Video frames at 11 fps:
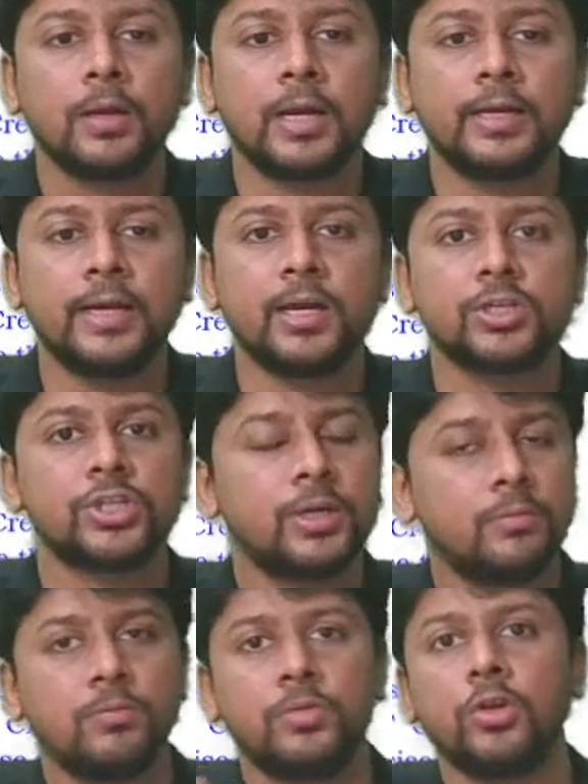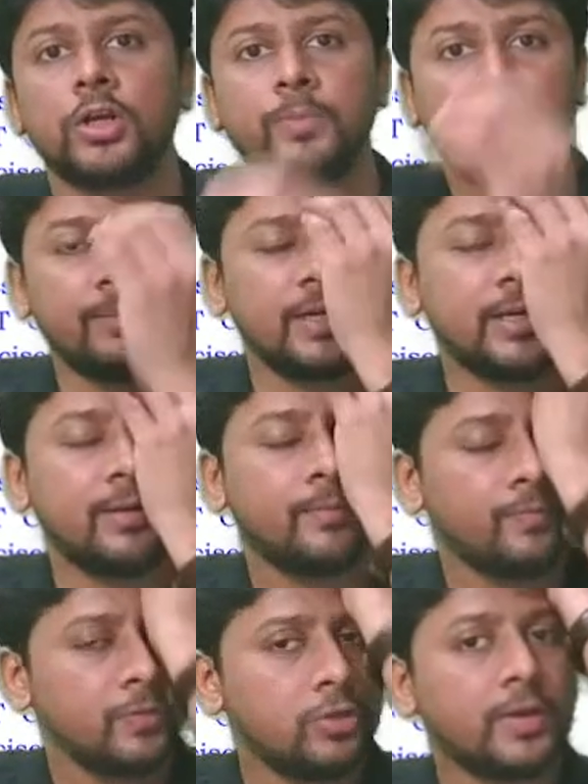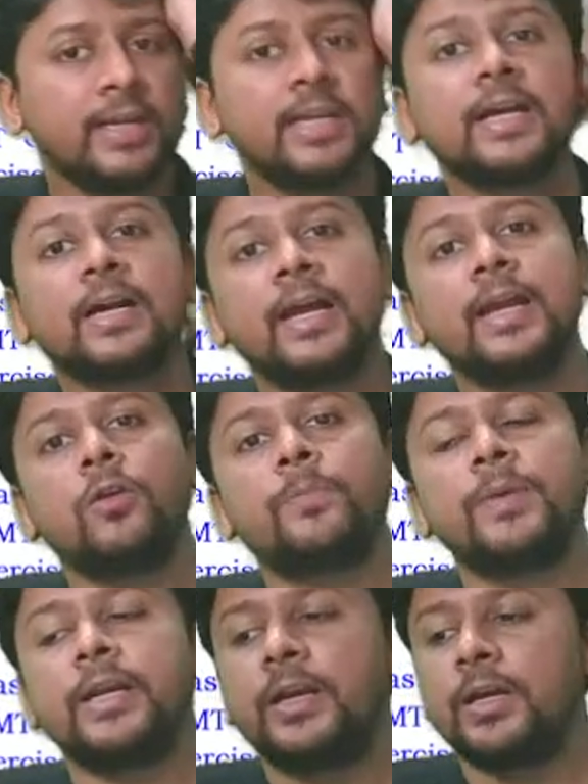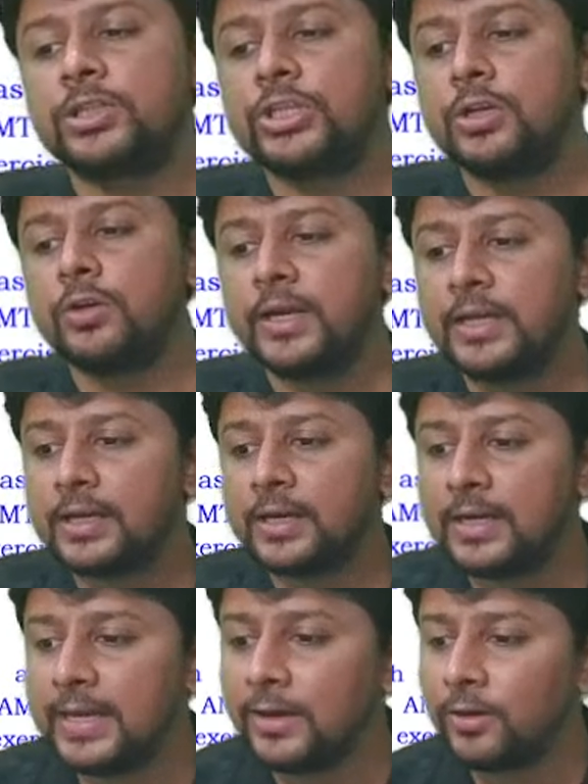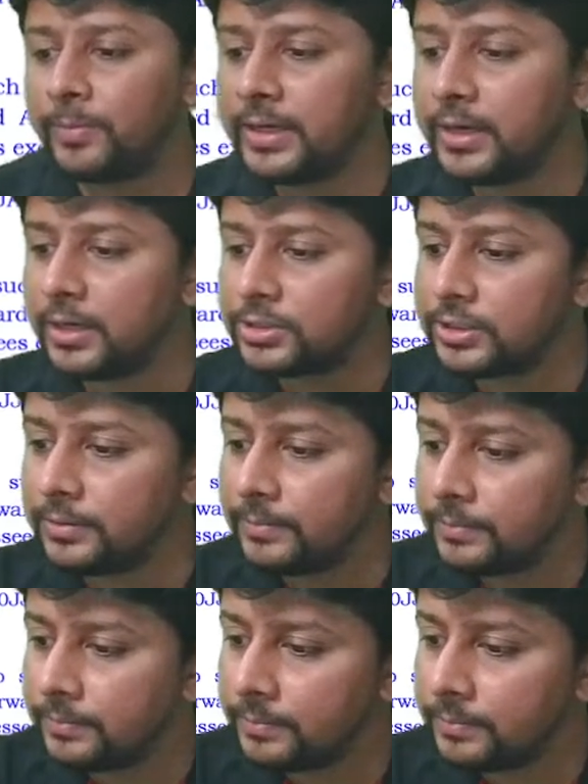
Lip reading: a deduction, not permitted. You can take a LOP deduction, you can take a DLOP deduction.